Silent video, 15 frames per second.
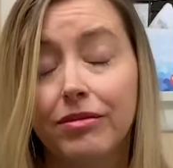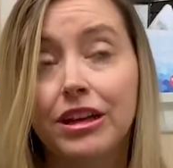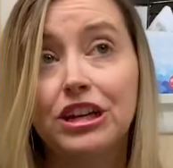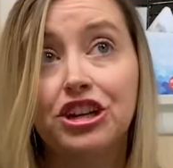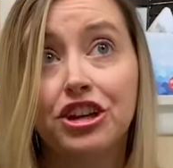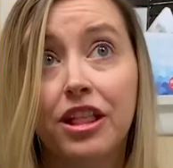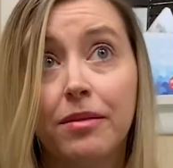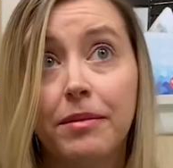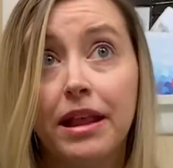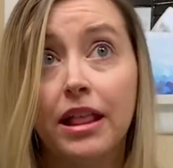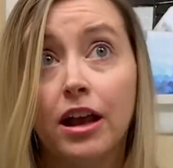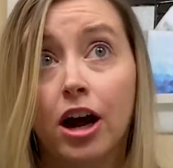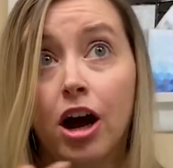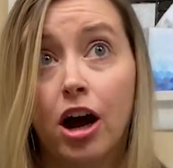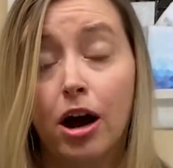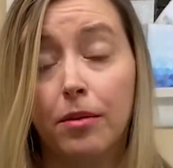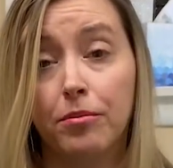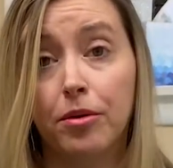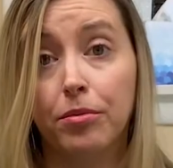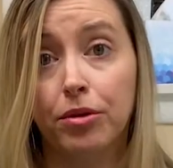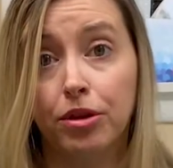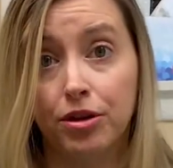It just means
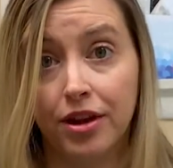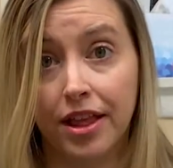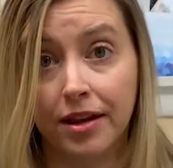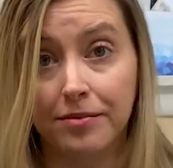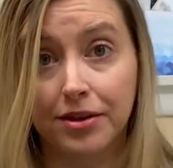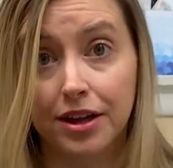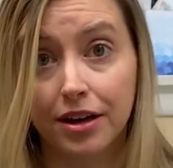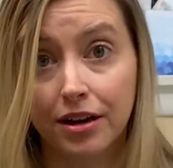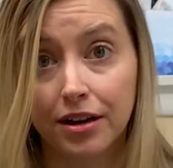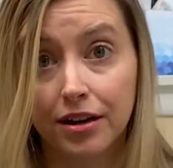comparable or similar.